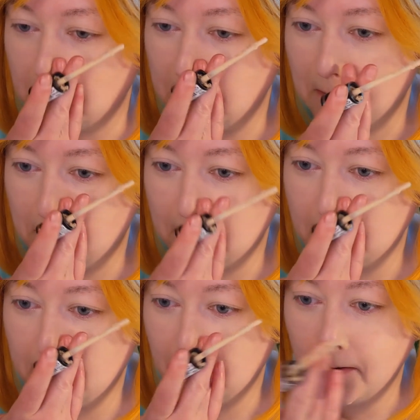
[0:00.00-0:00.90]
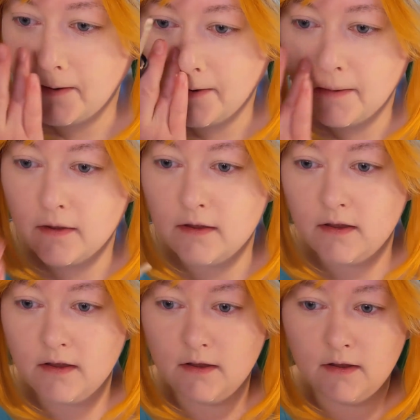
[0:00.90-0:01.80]
use
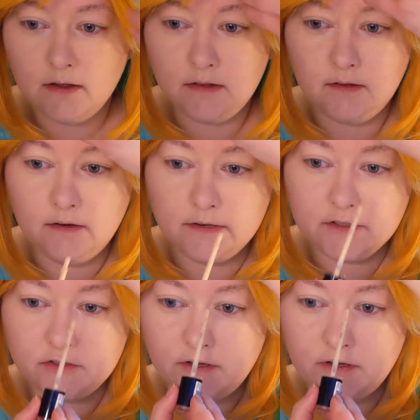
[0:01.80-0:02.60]
a little extra